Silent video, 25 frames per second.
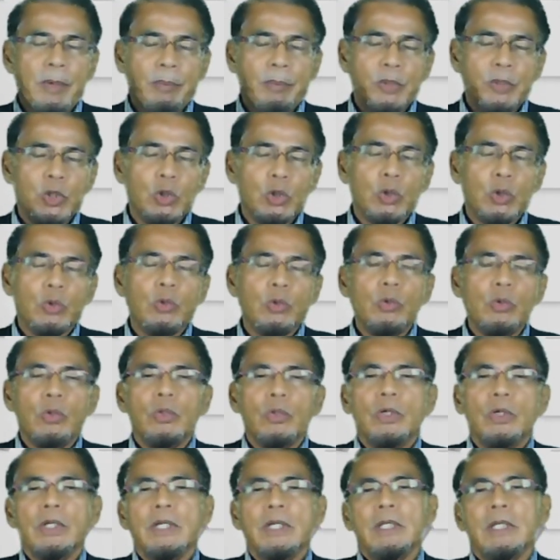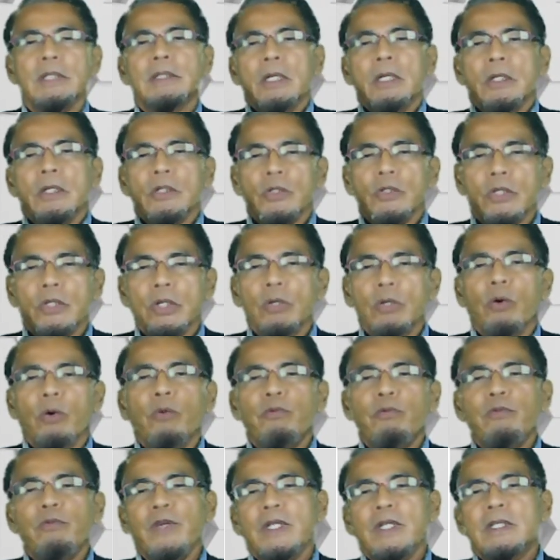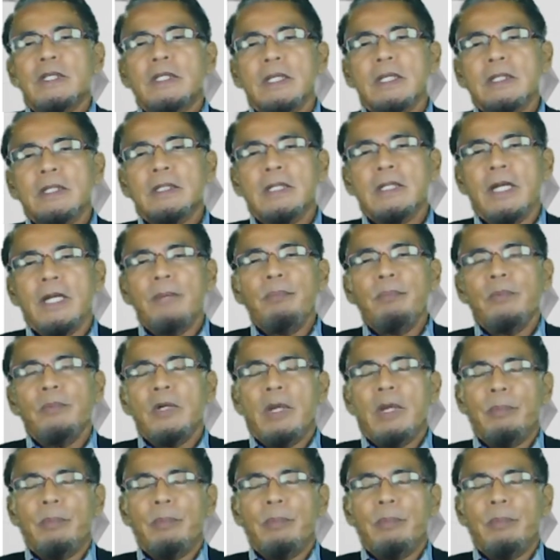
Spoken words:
Number 2 is zero feed system.